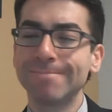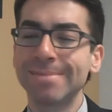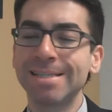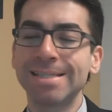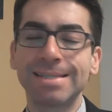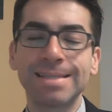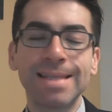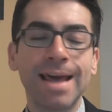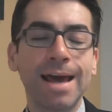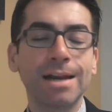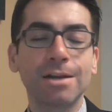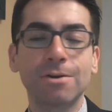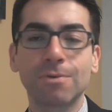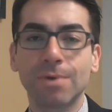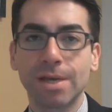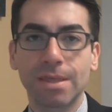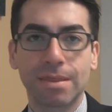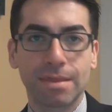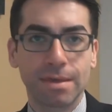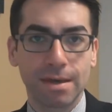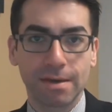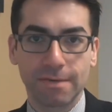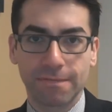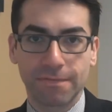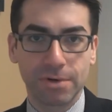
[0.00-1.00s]
it's not a great
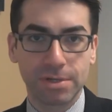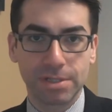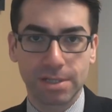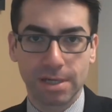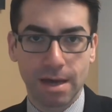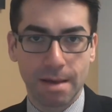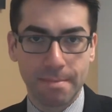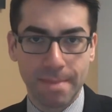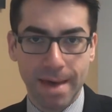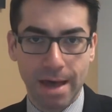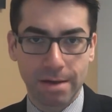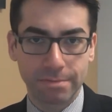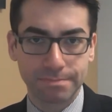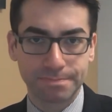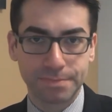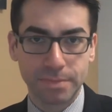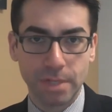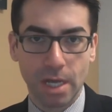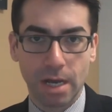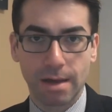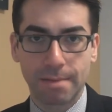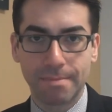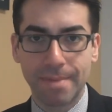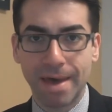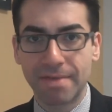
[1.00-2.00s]
thing for it to come out
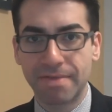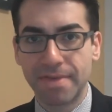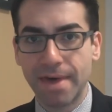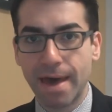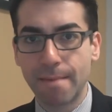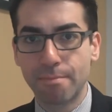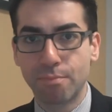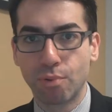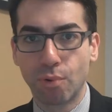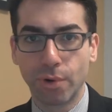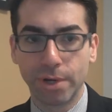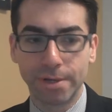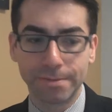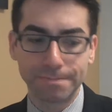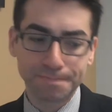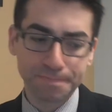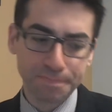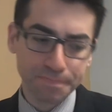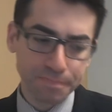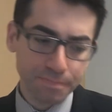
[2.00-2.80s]
at that point,